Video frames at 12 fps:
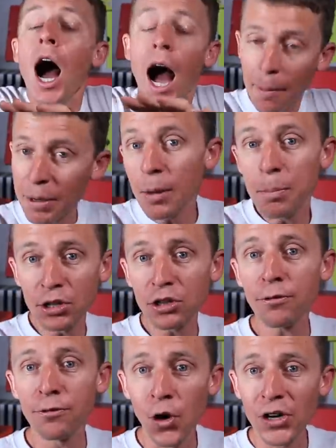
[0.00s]
I'm going to put
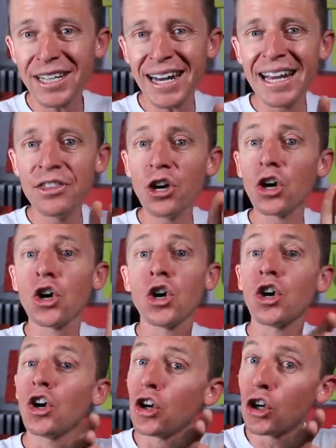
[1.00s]
the foot in the
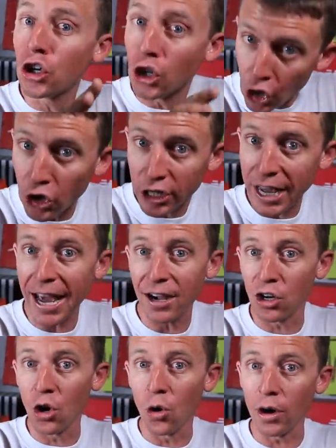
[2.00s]
good
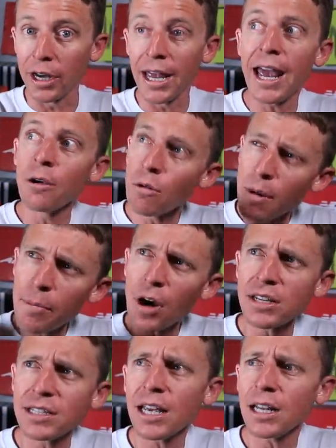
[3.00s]
category. And remember,
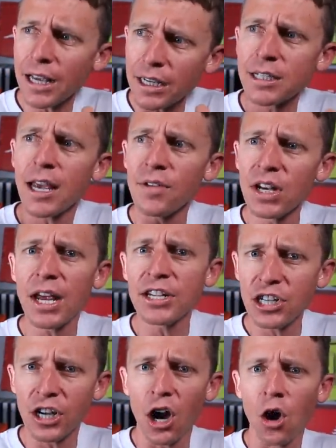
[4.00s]
I said like seven
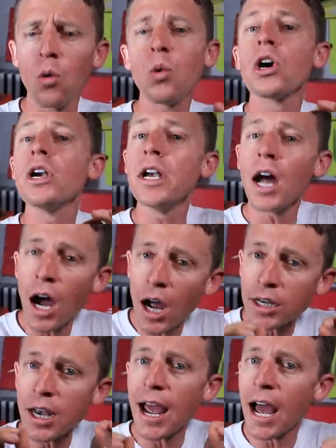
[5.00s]
days ago, we're
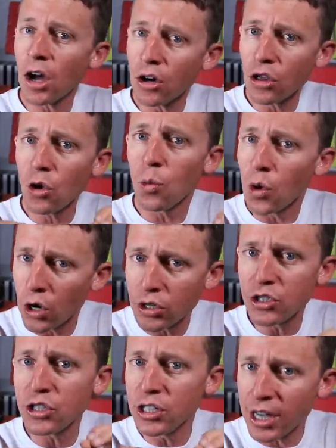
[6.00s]
not out of the
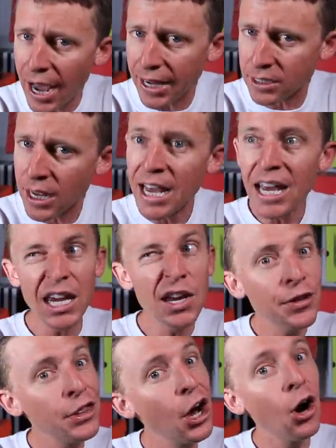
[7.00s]
woods yet.
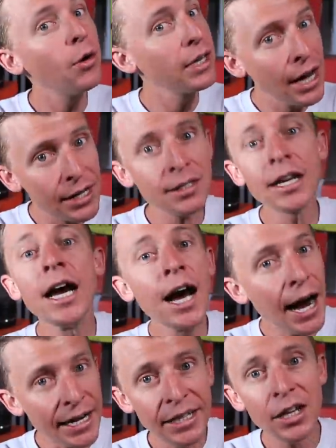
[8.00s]
Even though, yes,
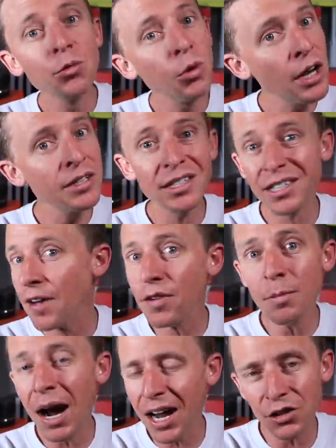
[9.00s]
I did run
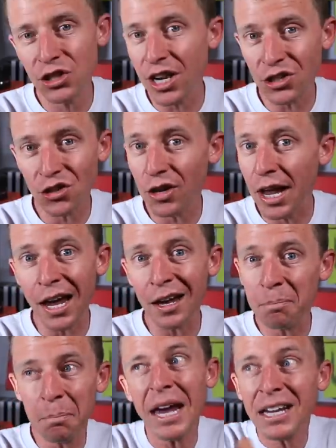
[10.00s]
seven miles
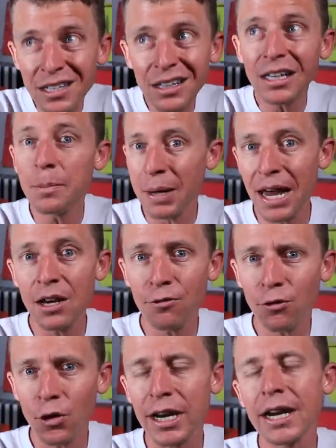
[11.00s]
yesterday, basically pain
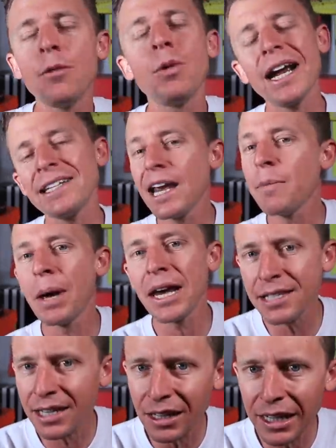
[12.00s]
free. And when I say
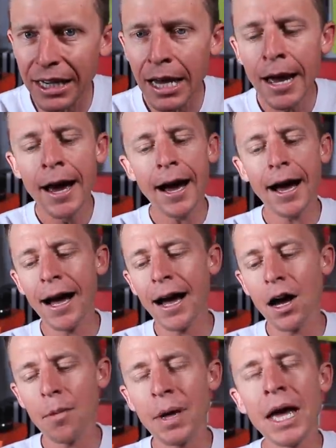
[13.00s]
basically,
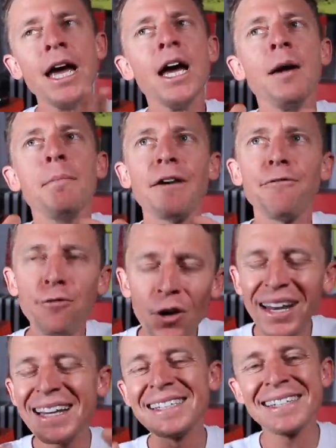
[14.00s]
um, my
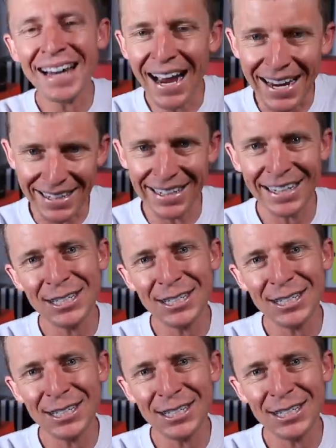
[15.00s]
foot is tight.